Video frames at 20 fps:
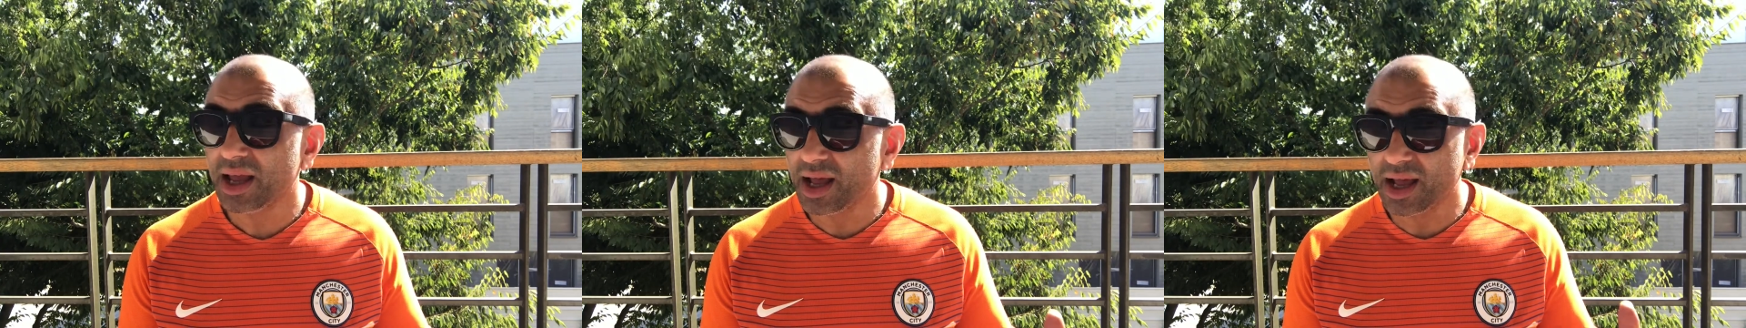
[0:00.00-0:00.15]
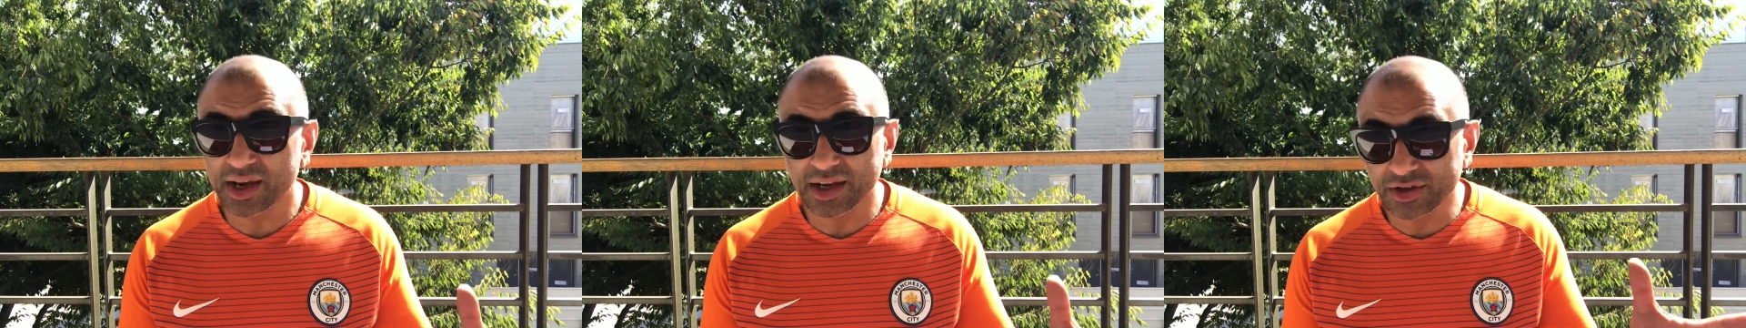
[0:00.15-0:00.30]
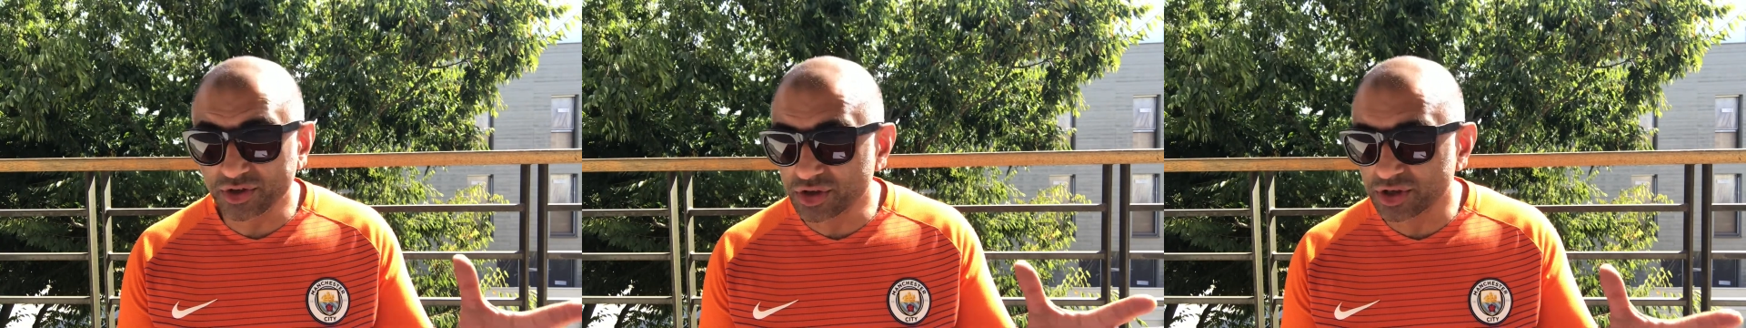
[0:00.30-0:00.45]

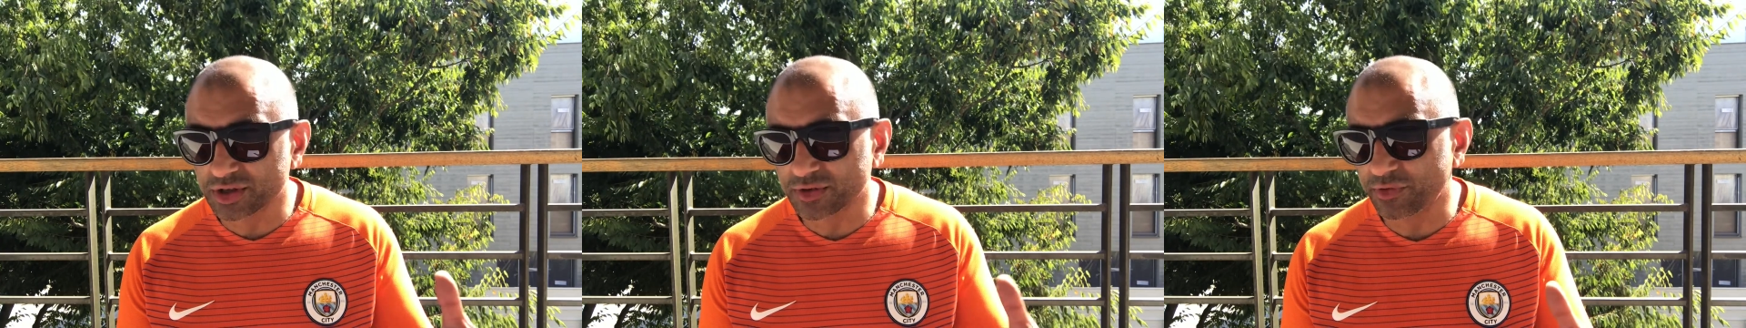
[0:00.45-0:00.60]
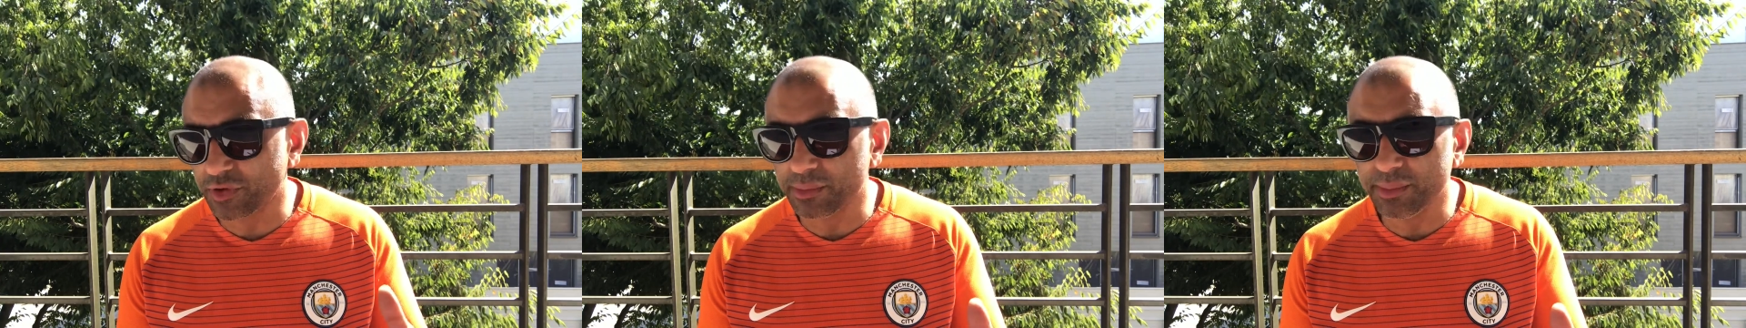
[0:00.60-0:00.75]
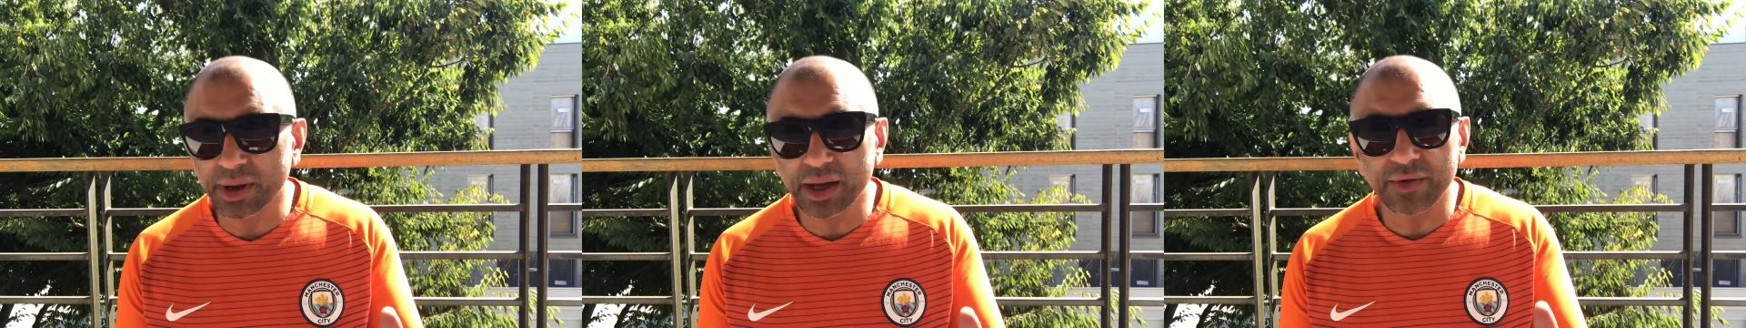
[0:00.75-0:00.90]
And it just,
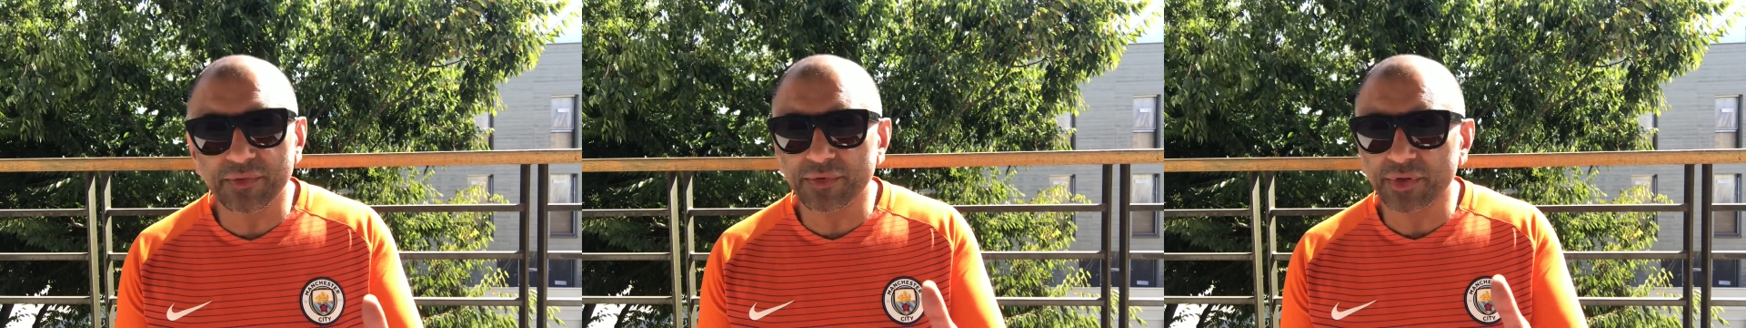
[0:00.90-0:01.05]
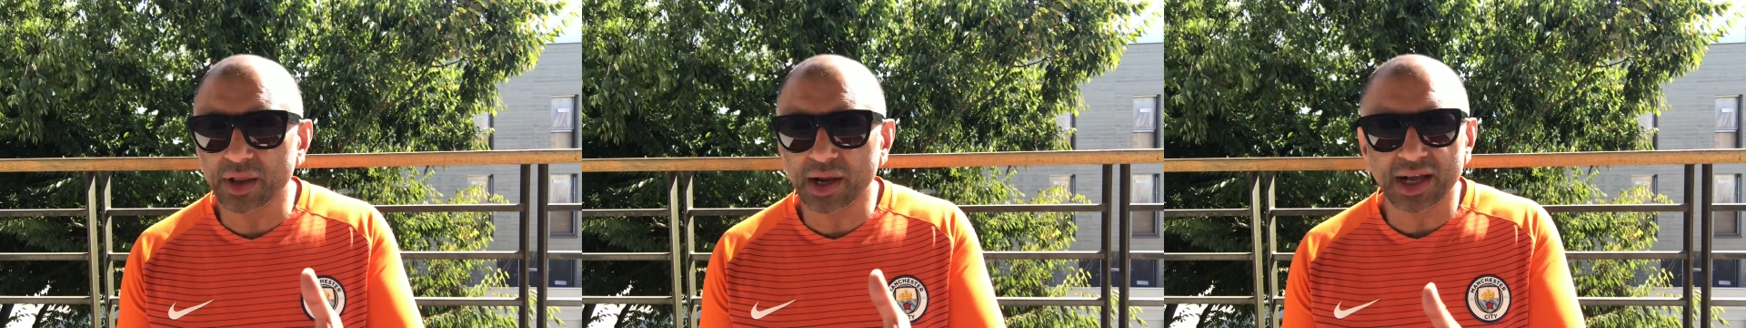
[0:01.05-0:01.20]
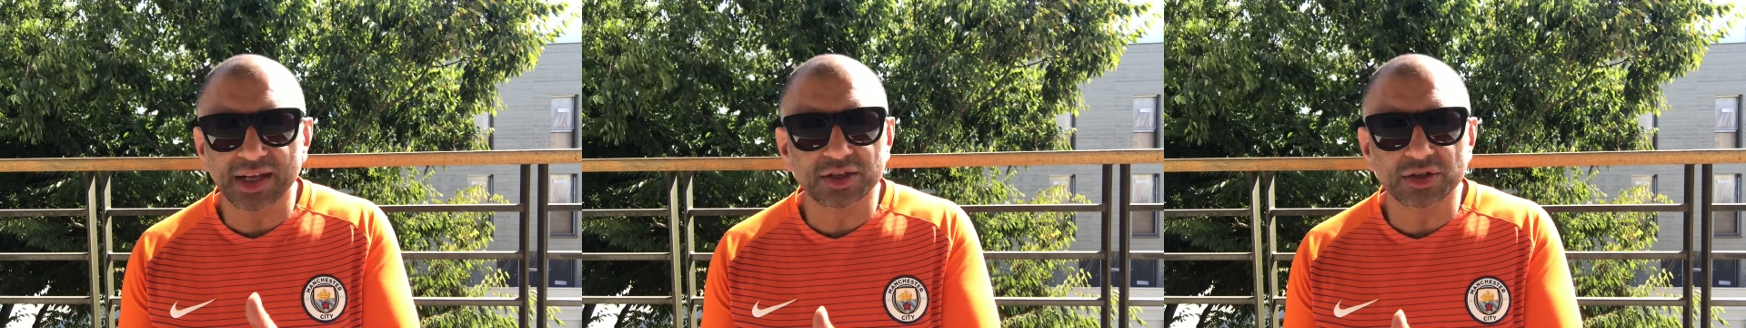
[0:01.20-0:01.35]
for me, for
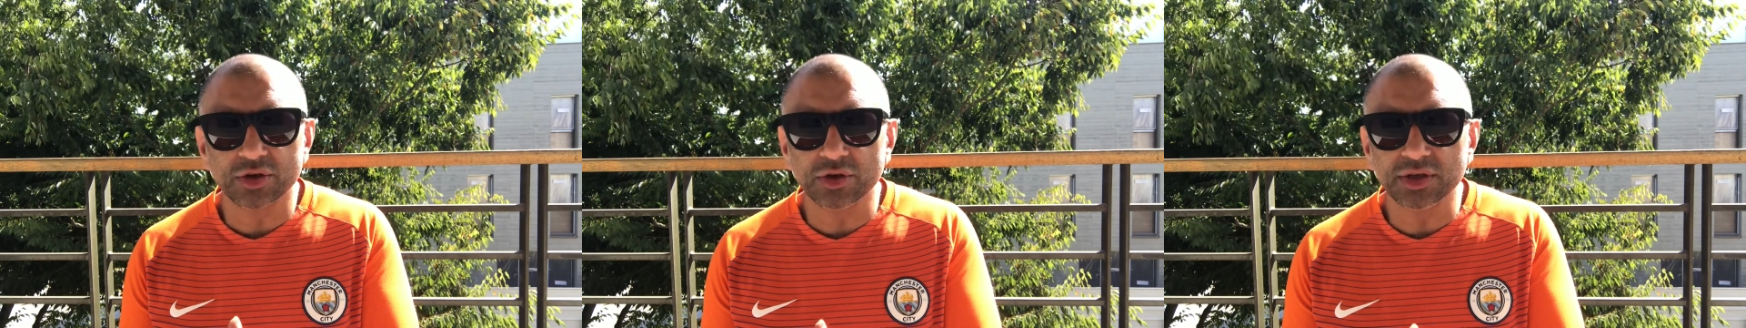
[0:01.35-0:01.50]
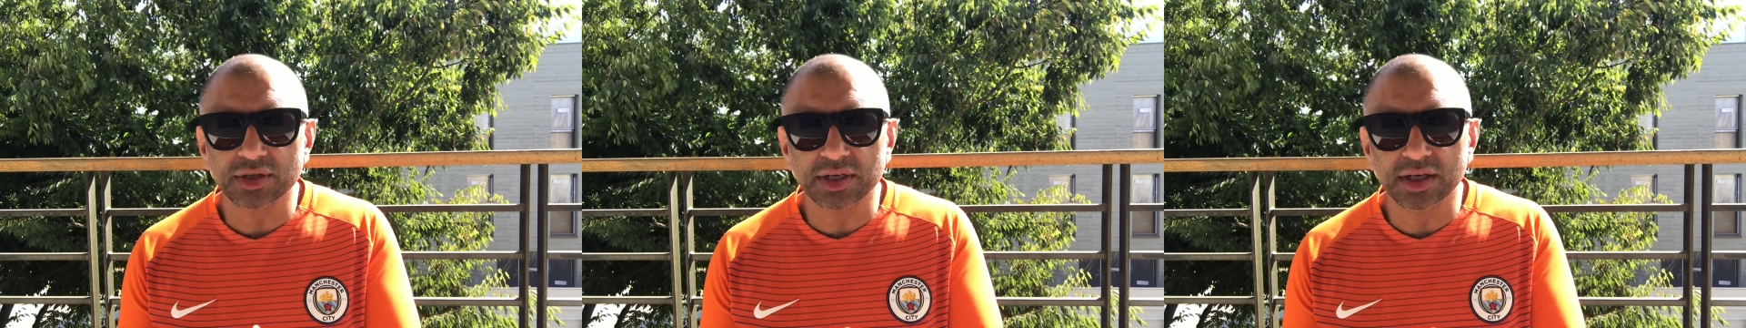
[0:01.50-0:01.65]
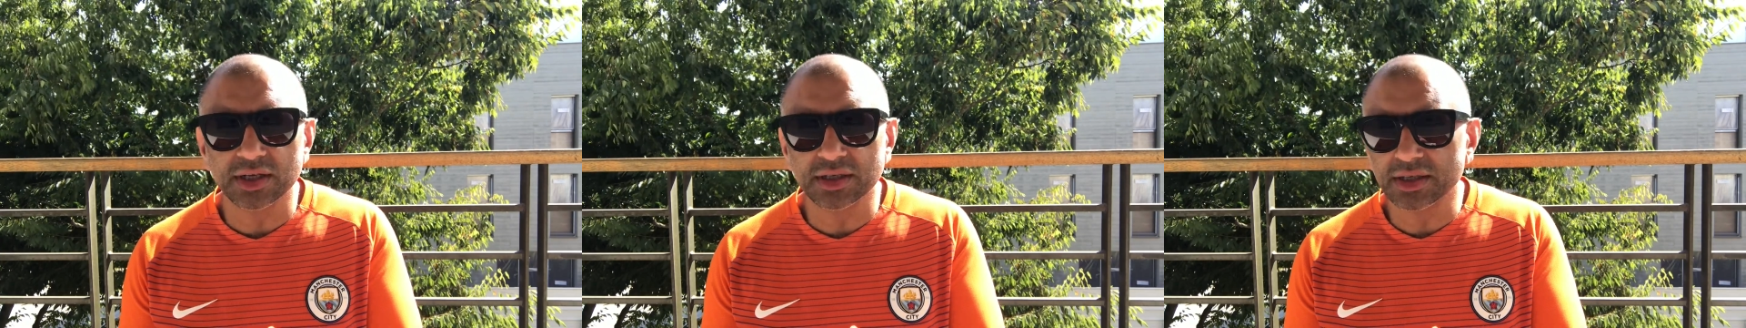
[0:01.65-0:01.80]
the last 2
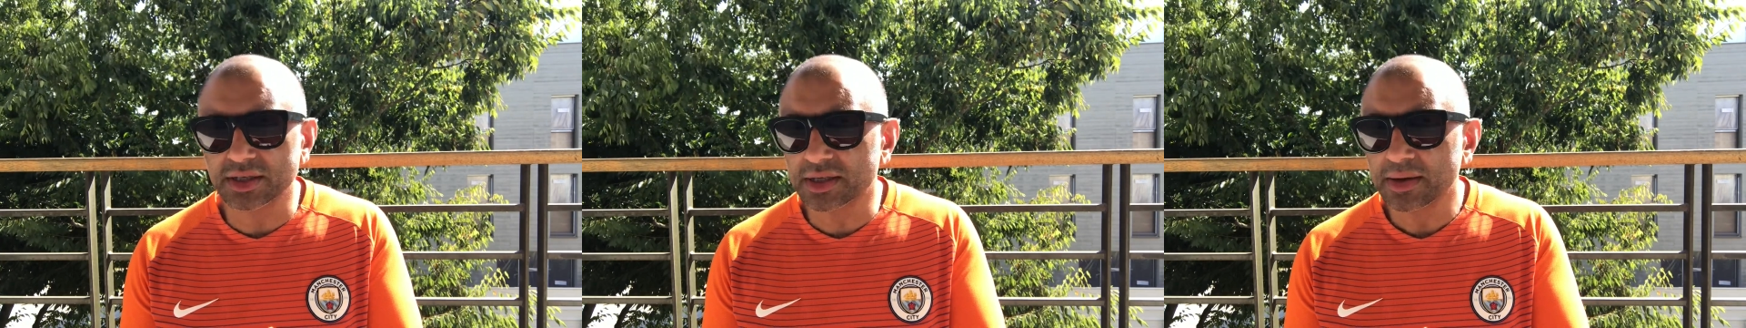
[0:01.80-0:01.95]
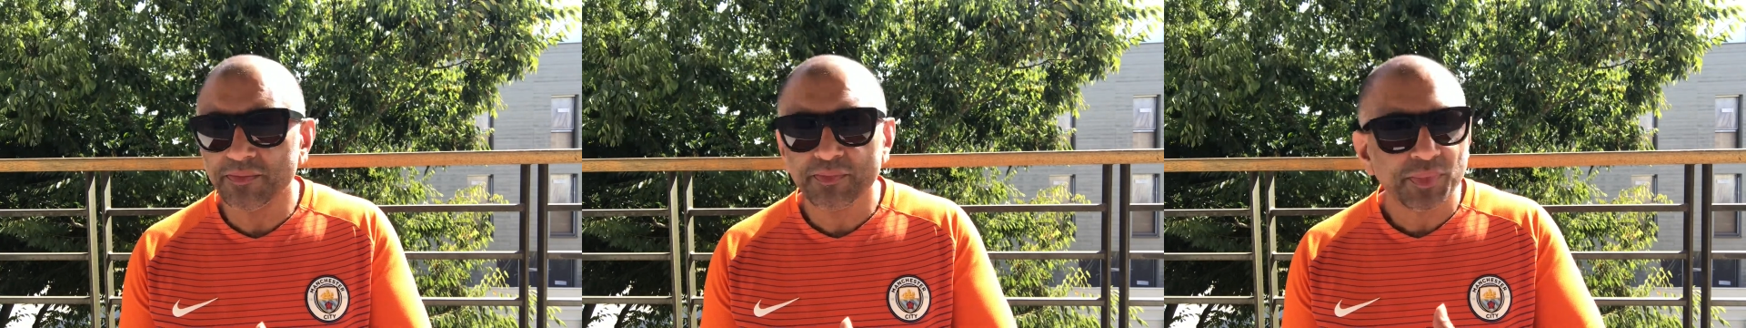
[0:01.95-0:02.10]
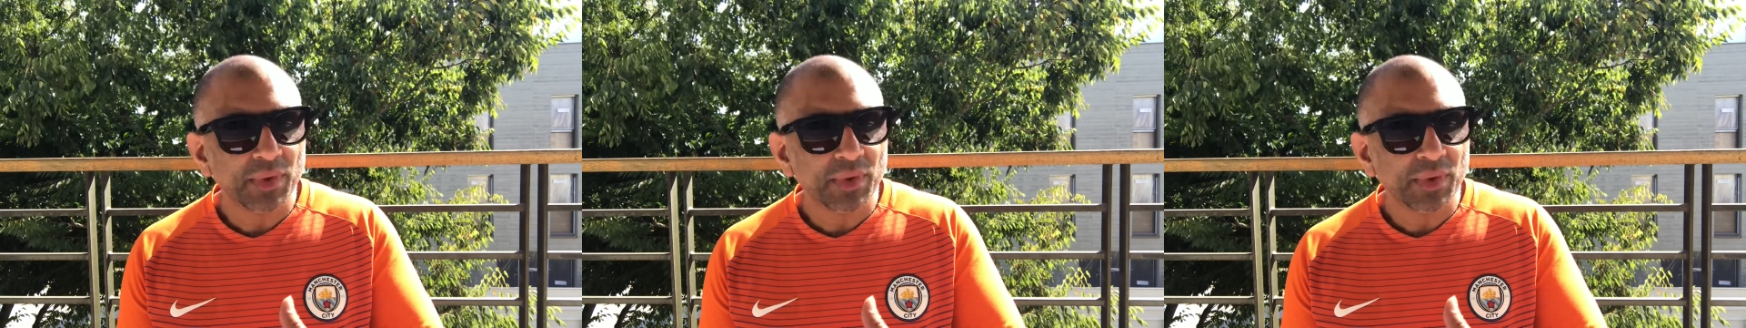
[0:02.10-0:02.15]
seasons,